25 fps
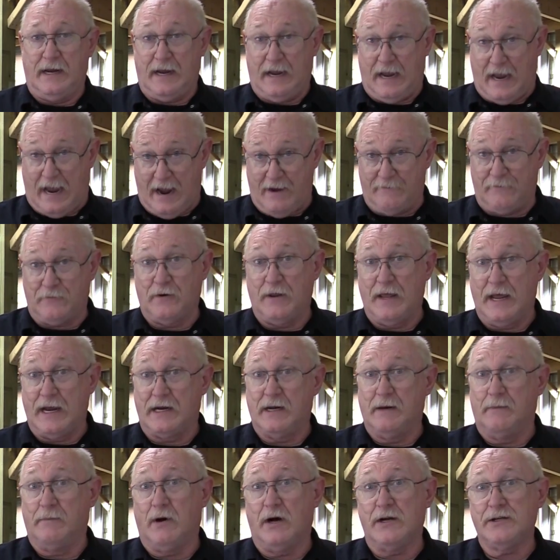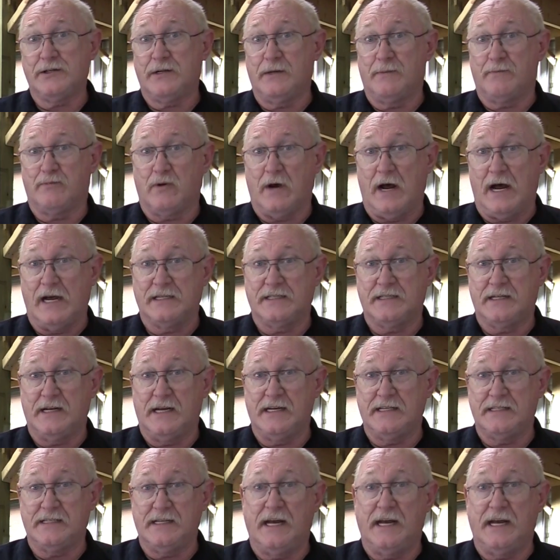After that combustion process,